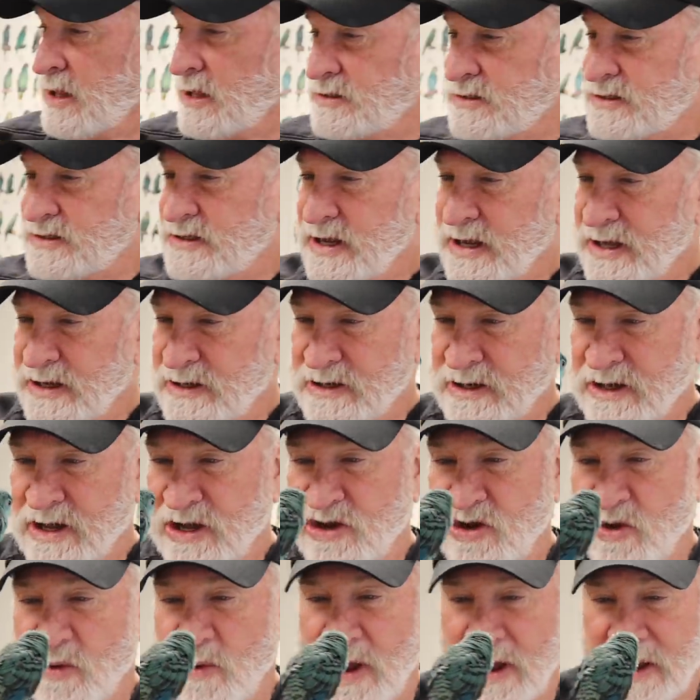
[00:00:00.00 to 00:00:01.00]
Let's see.
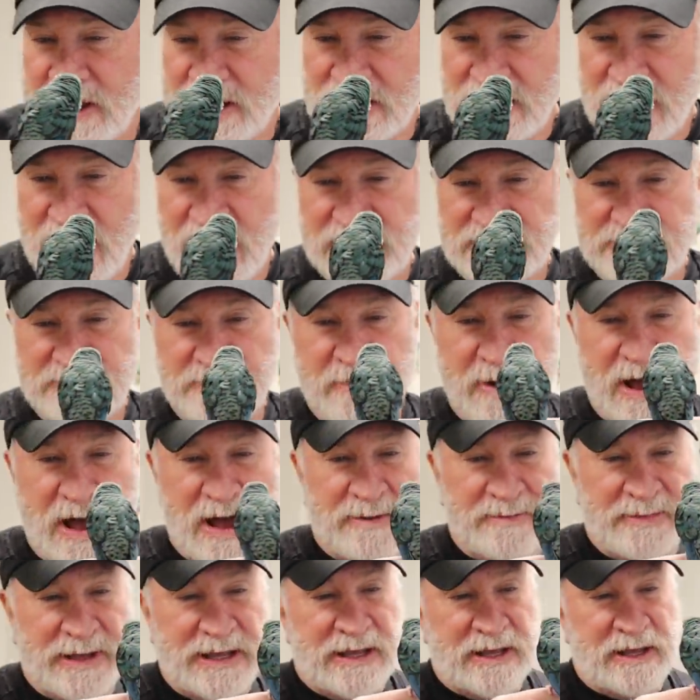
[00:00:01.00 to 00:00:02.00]
Can you recognize
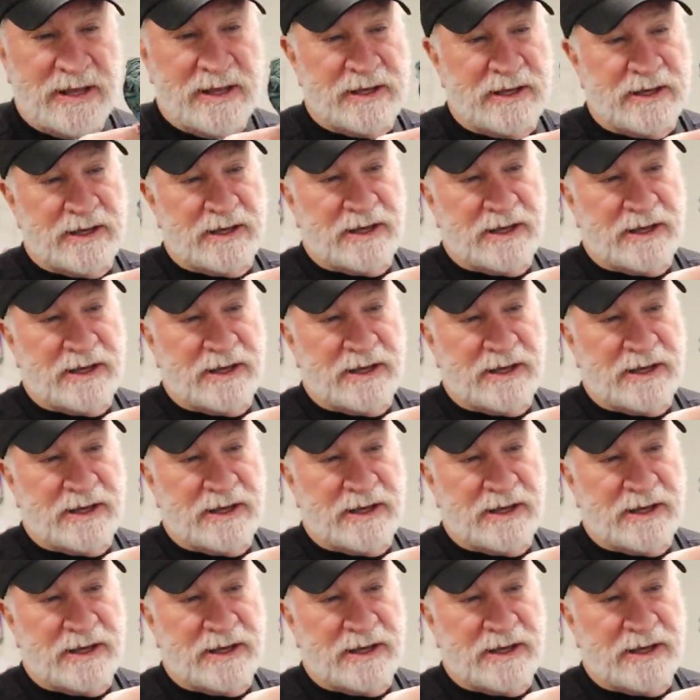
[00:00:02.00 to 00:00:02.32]
mommy?